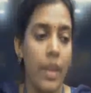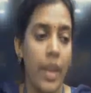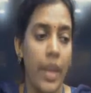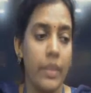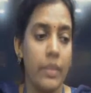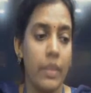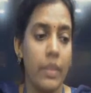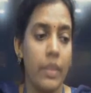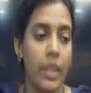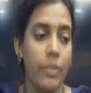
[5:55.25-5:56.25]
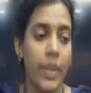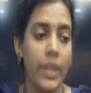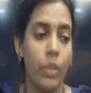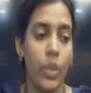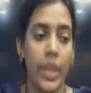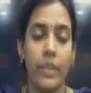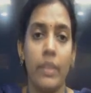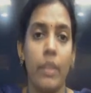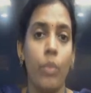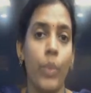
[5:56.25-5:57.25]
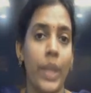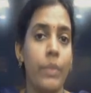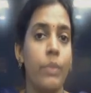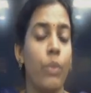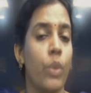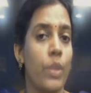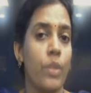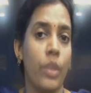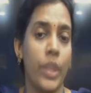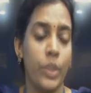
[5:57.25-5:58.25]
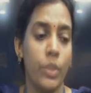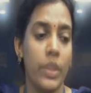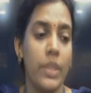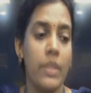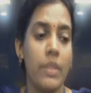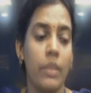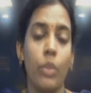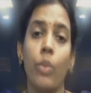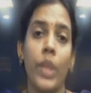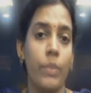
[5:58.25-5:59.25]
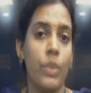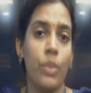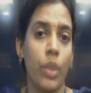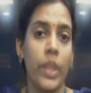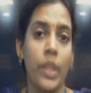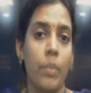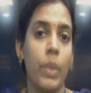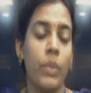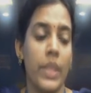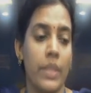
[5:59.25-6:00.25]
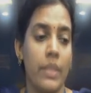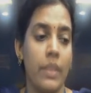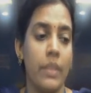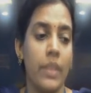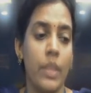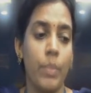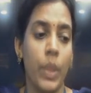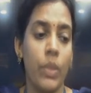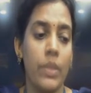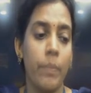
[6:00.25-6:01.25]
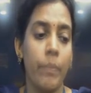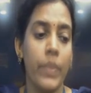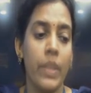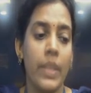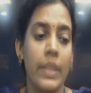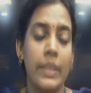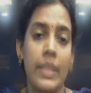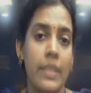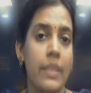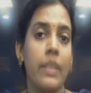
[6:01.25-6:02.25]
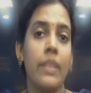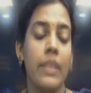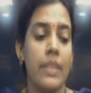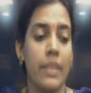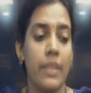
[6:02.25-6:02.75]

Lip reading: And if I look at why we focus on assurance, though I was talking about testing, is because testing is